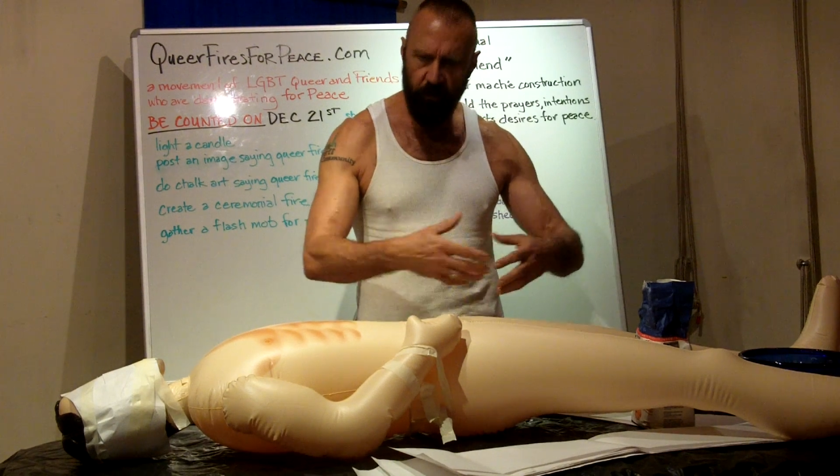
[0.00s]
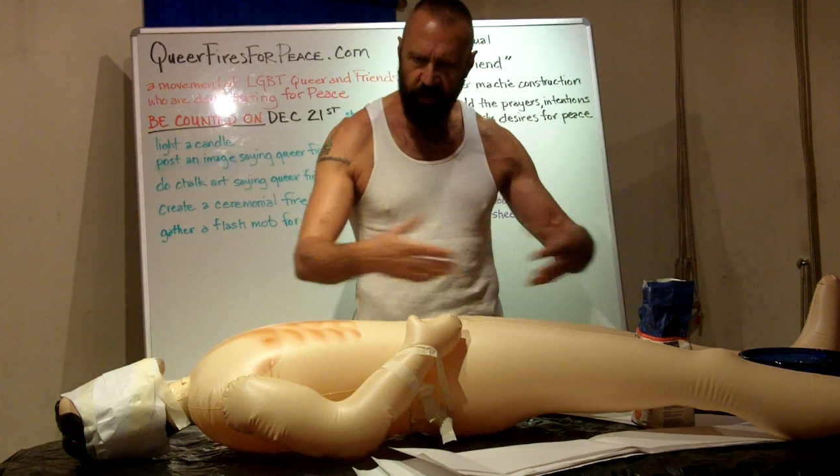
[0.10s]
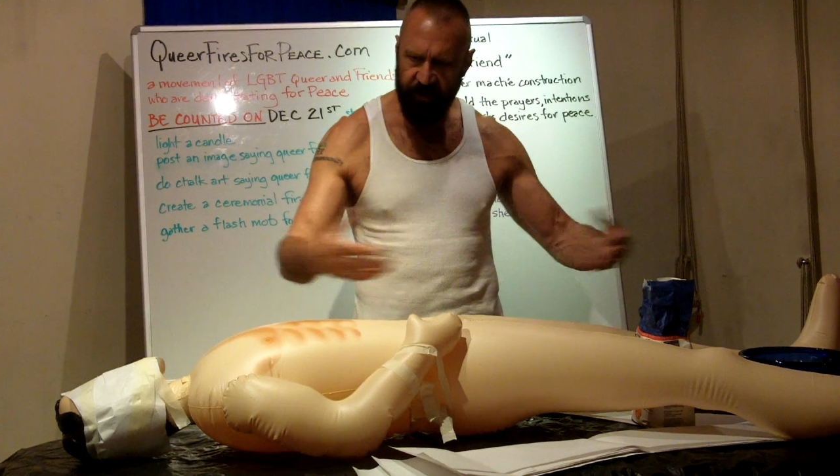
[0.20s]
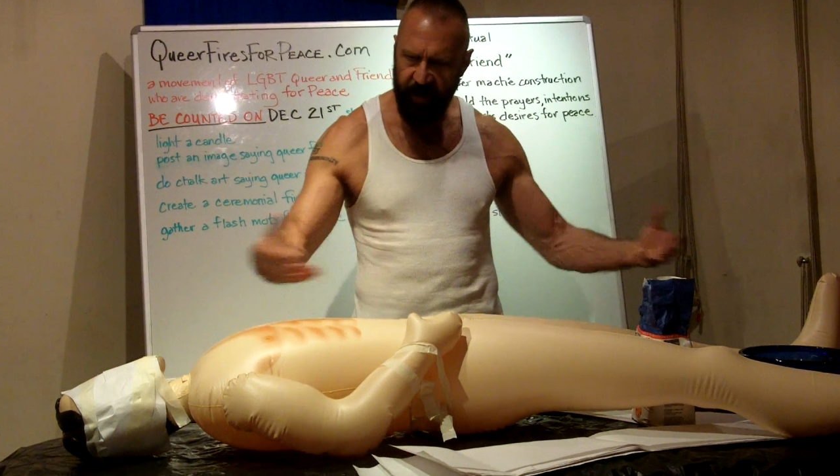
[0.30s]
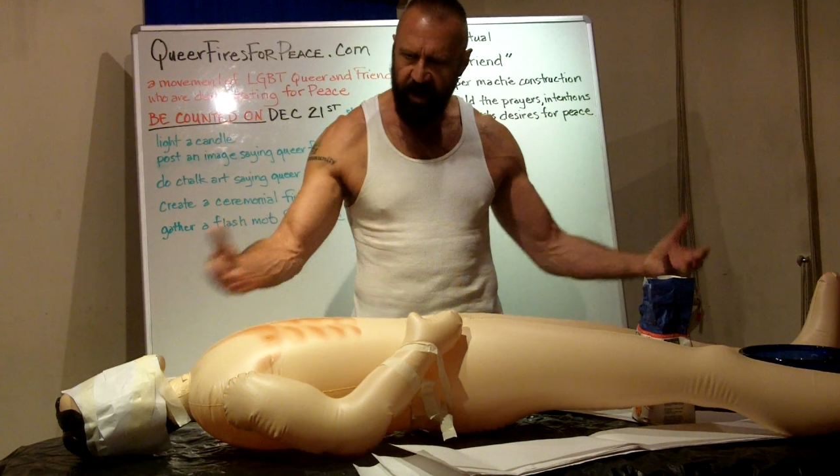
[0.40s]

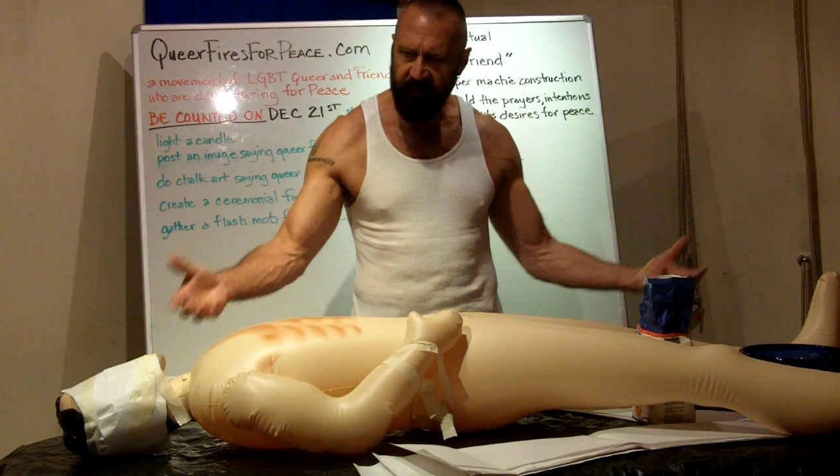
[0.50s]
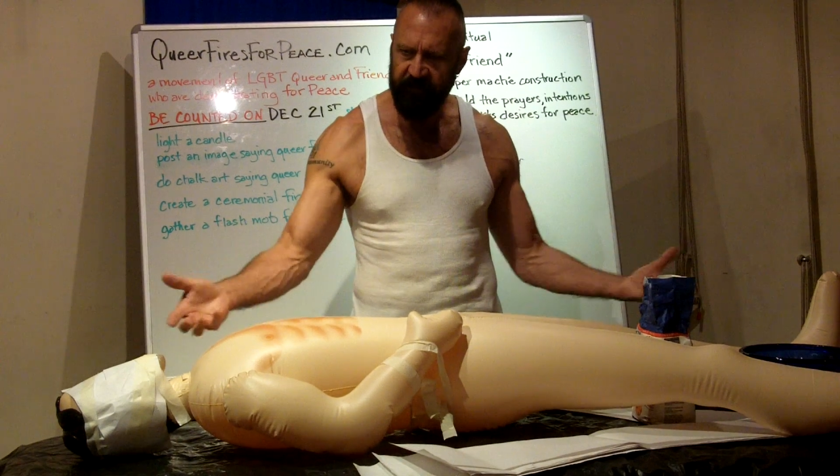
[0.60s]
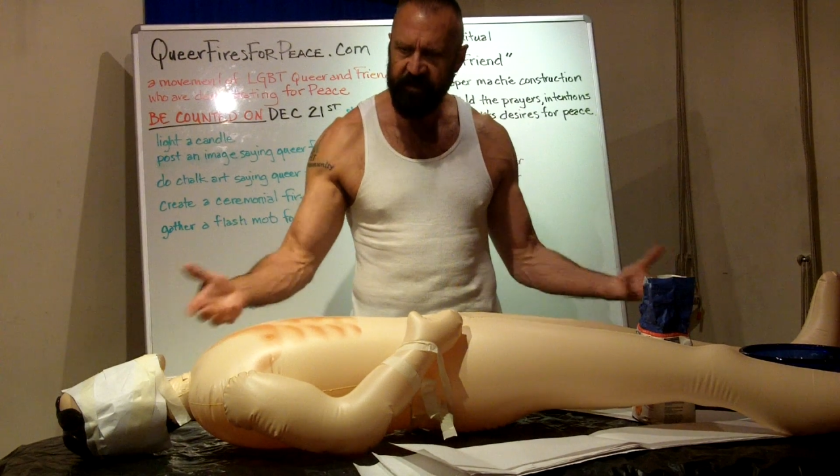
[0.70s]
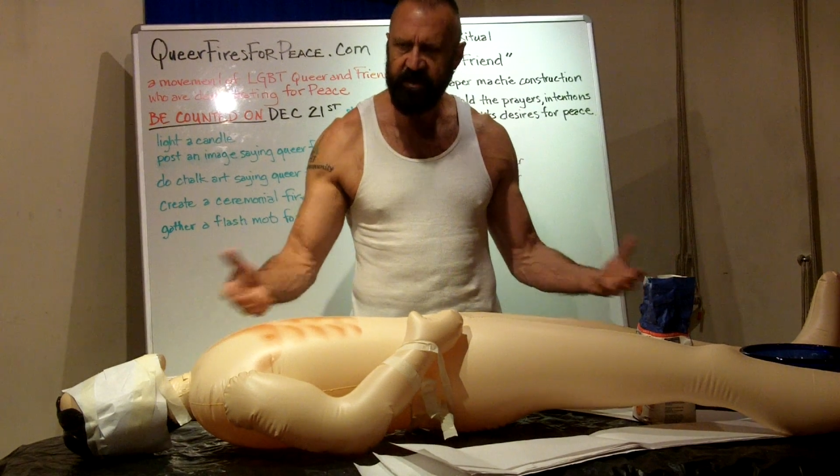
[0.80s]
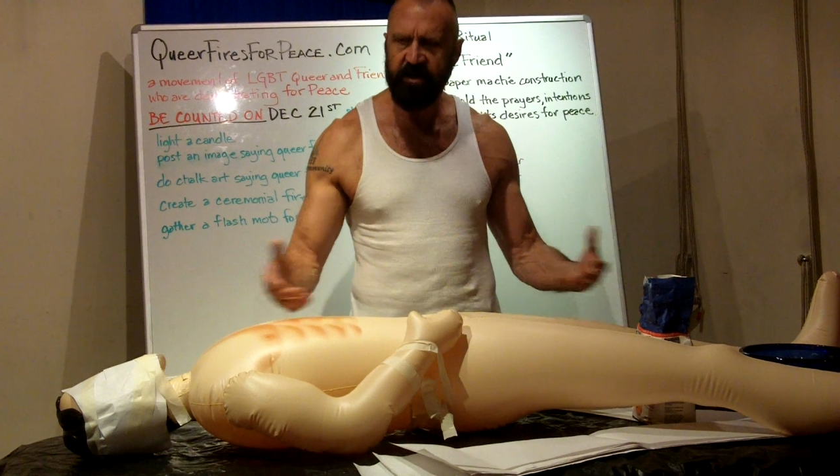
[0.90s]
with
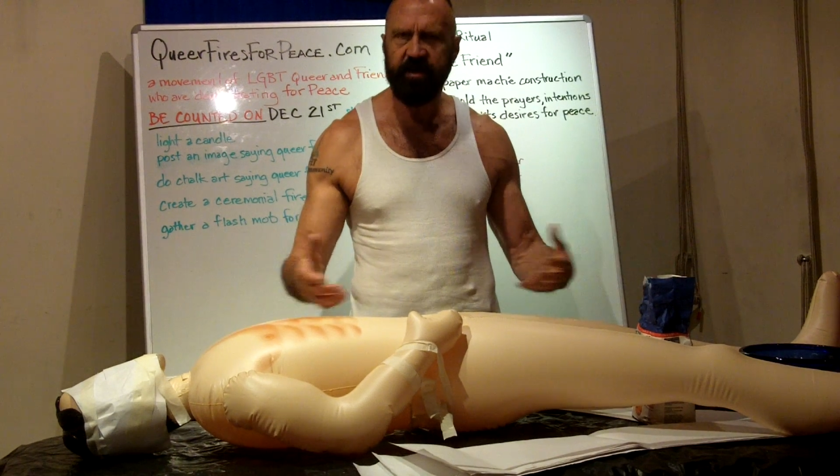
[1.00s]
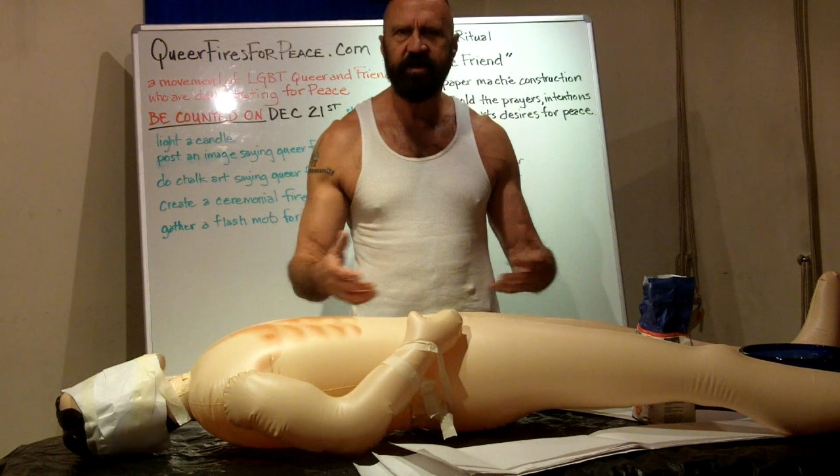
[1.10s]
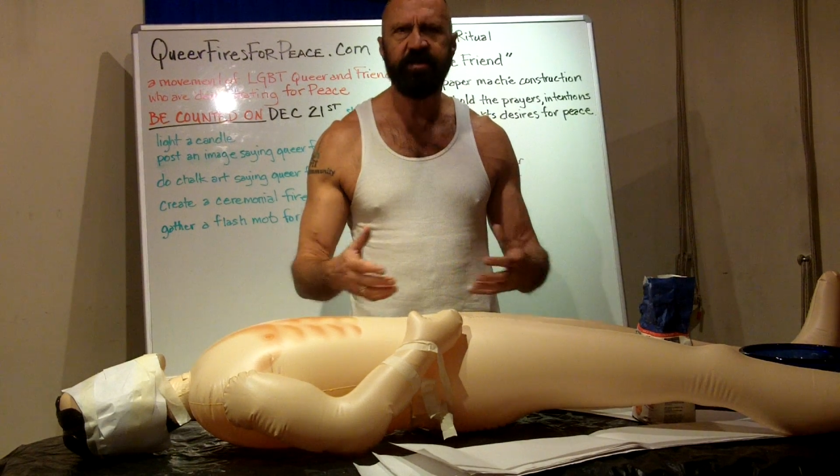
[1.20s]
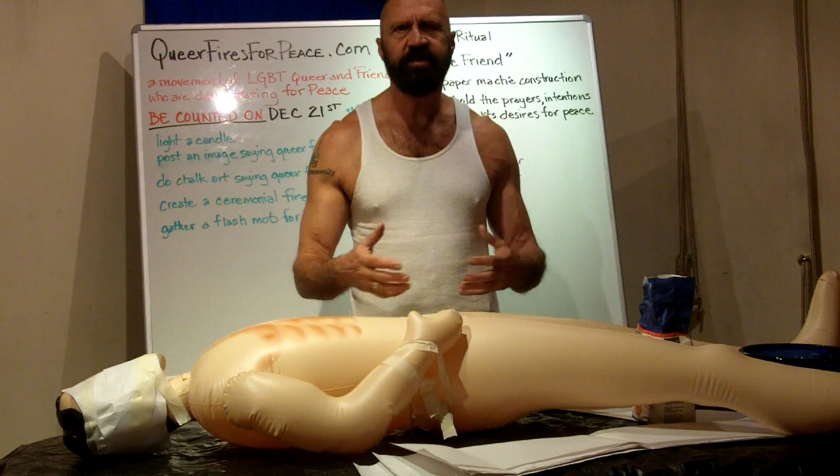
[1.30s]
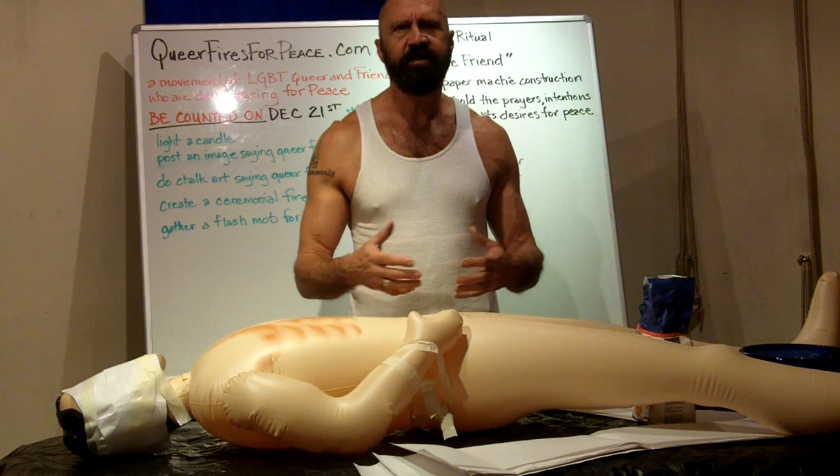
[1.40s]

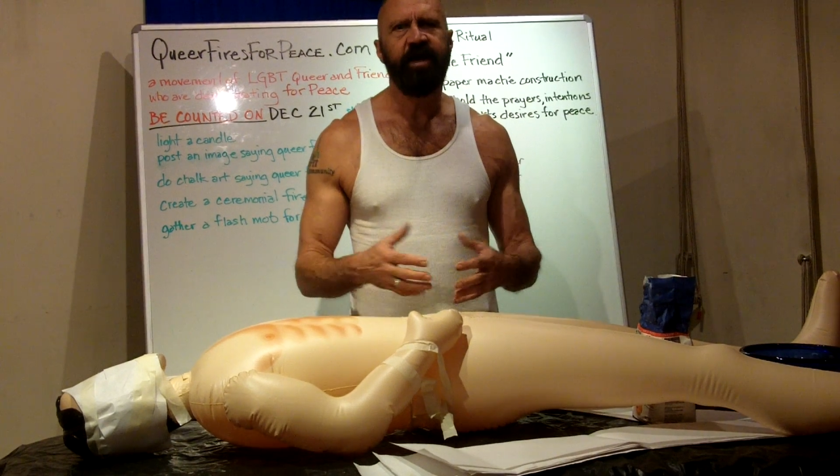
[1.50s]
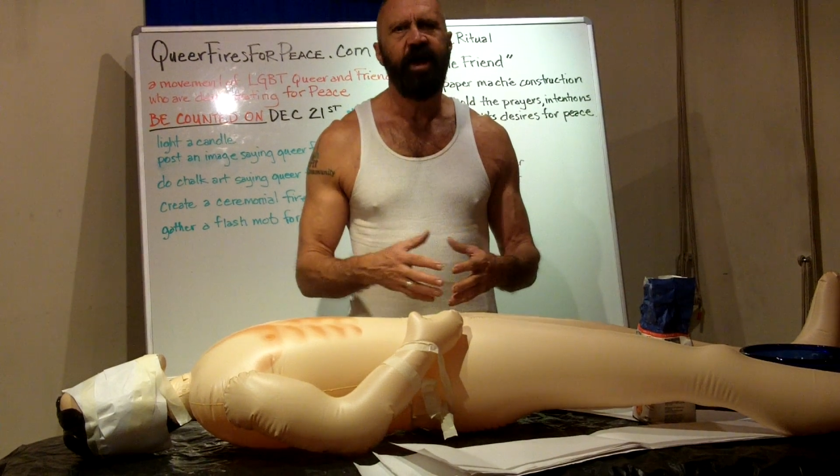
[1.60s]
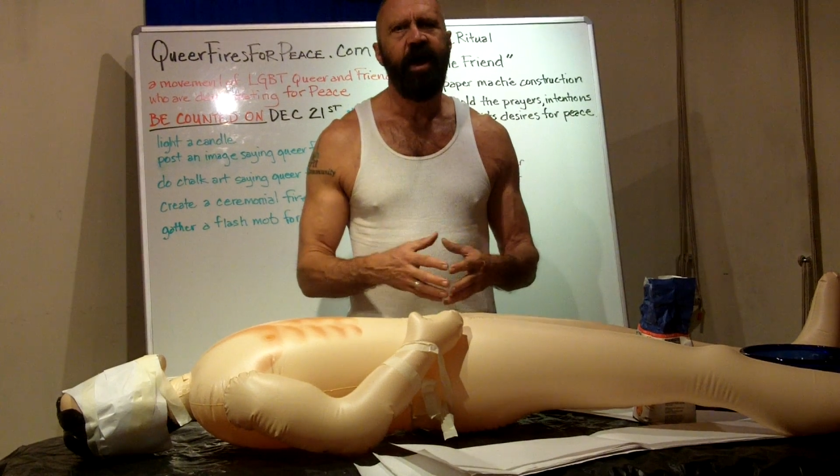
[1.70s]
effigies,